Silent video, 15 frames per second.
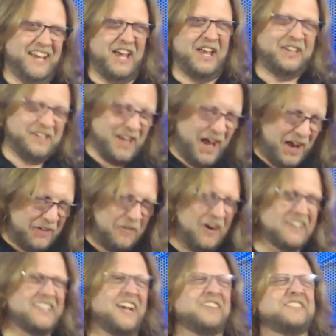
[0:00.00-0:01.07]
And
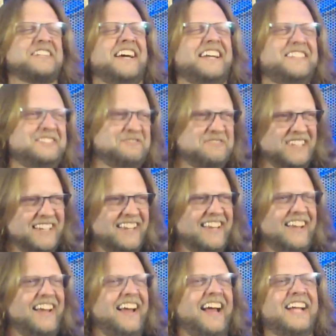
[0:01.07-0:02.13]
walked outside,
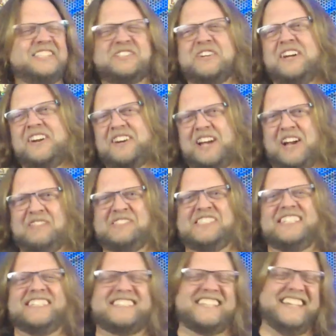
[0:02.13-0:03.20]
and so here comes
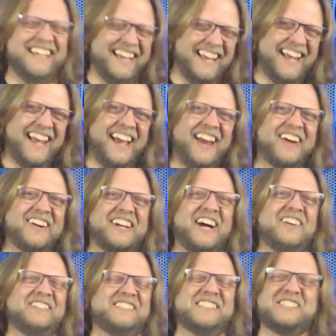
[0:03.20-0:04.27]
this
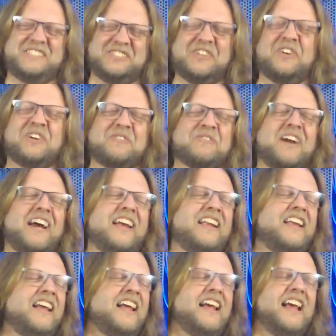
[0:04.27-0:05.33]
storm, right?
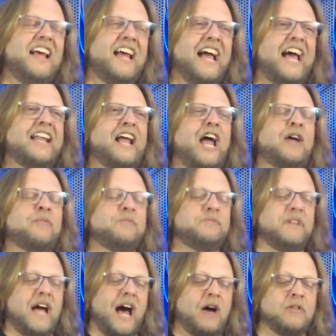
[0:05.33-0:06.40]
And I am
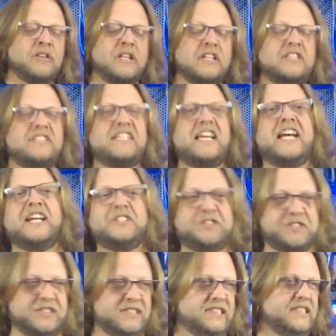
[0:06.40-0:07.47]
out in the
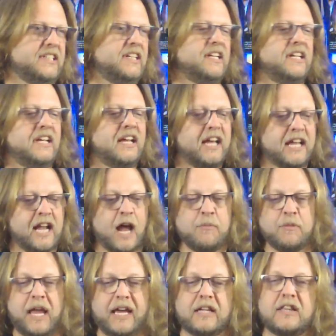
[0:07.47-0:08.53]
ditch, and I'm
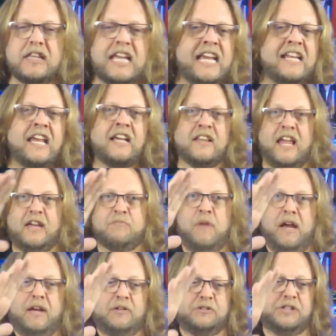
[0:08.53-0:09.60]
like leaning like
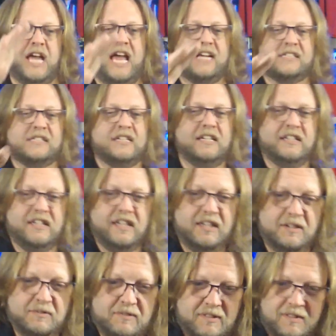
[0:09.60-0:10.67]
Michael Jackson in
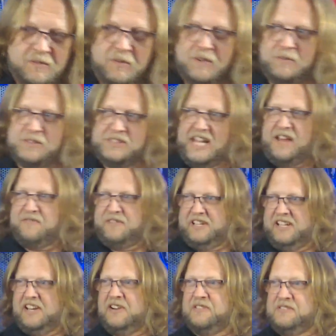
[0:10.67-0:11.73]
the, what was that
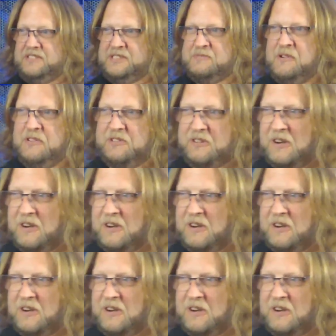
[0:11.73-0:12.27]
video, Smooth